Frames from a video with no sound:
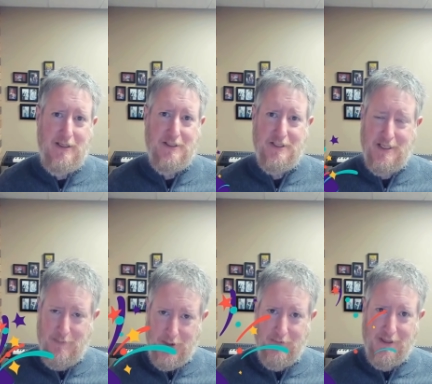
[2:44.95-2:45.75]
It's a
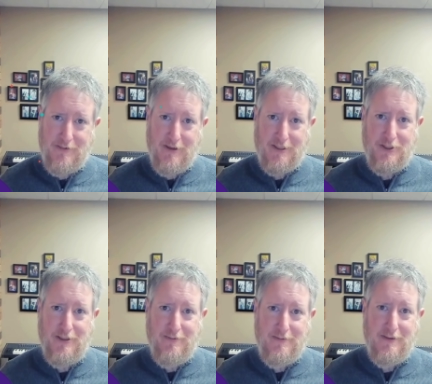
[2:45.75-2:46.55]
step in the right
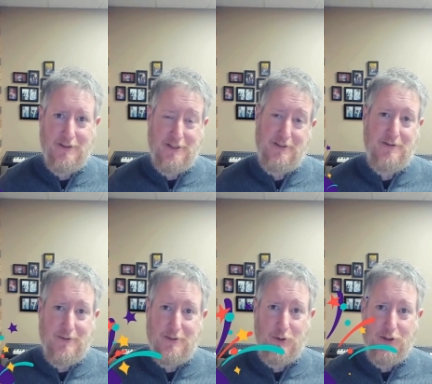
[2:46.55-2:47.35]
direction and
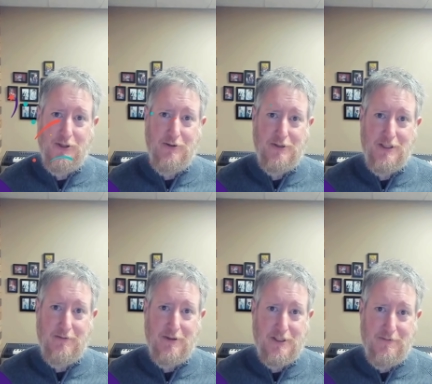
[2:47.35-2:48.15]
some good news in the
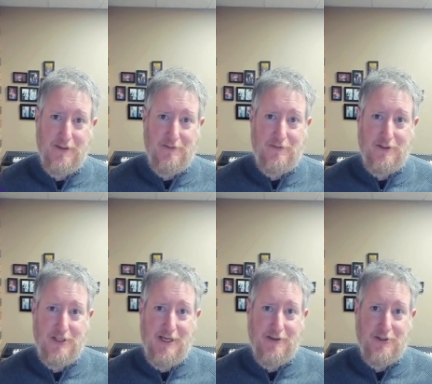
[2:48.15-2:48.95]
ERISA field for
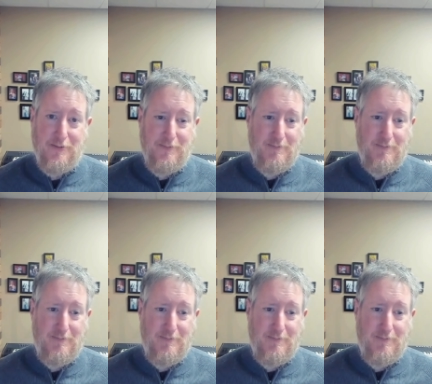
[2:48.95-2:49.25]
change.